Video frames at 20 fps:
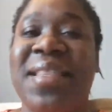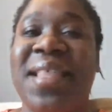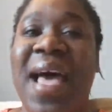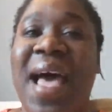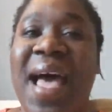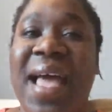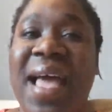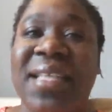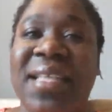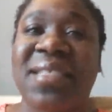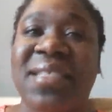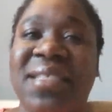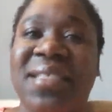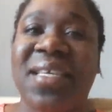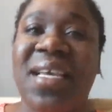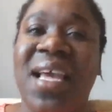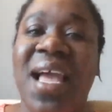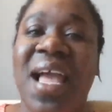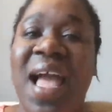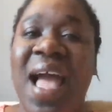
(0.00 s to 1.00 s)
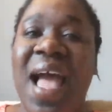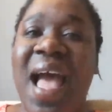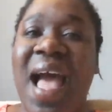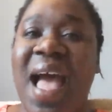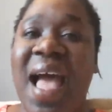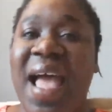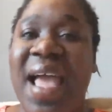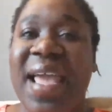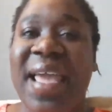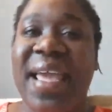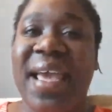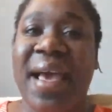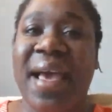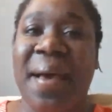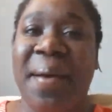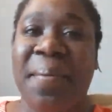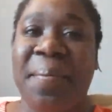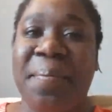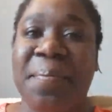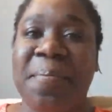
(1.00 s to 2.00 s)
that
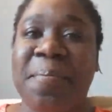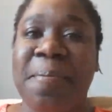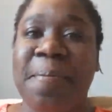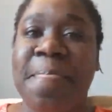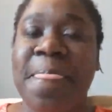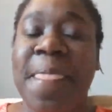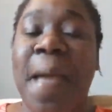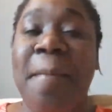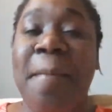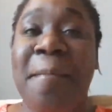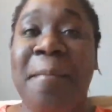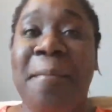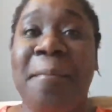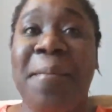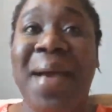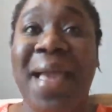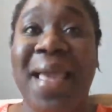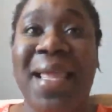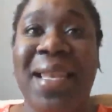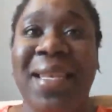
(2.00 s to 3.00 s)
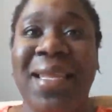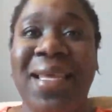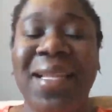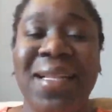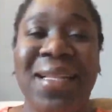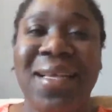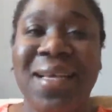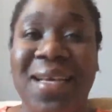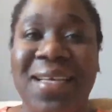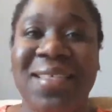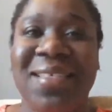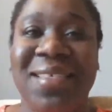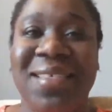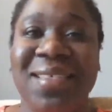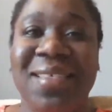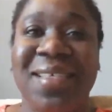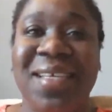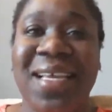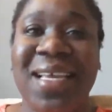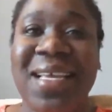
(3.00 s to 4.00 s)
I my little
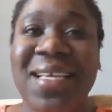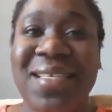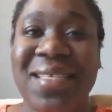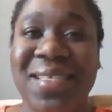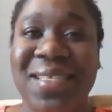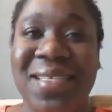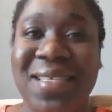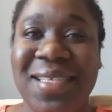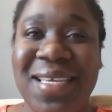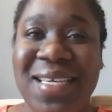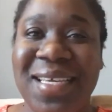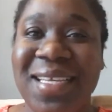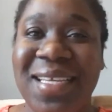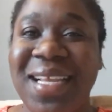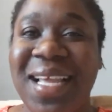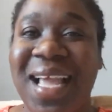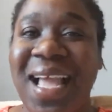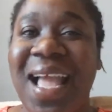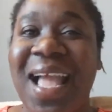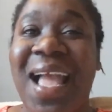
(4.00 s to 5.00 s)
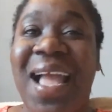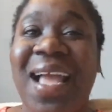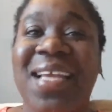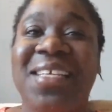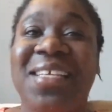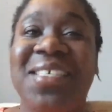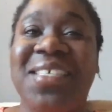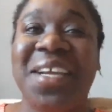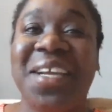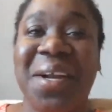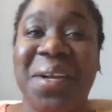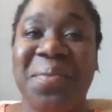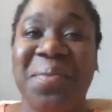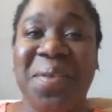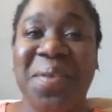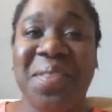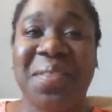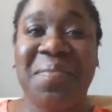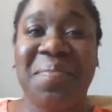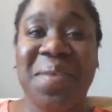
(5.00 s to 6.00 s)
cousin, Histine, shared
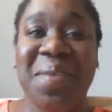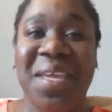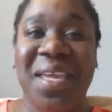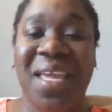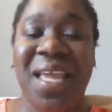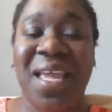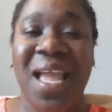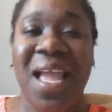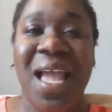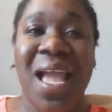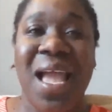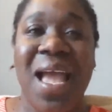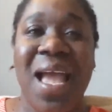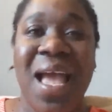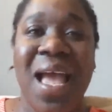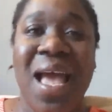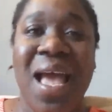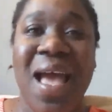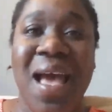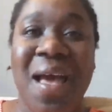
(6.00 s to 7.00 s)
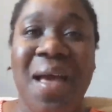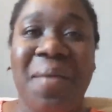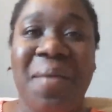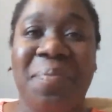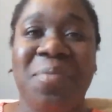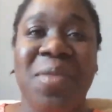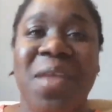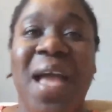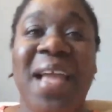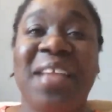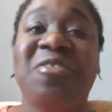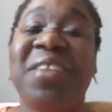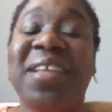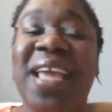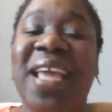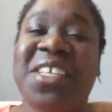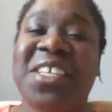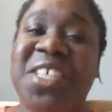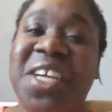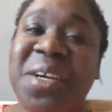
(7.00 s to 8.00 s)
with me. Actually,
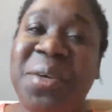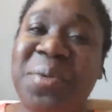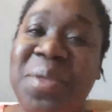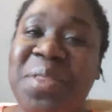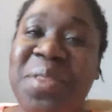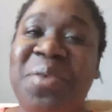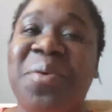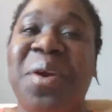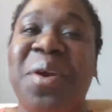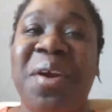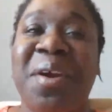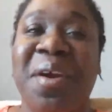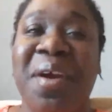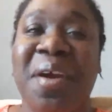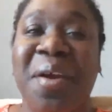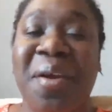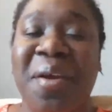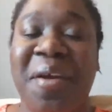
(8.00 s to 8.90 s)
I shared with you her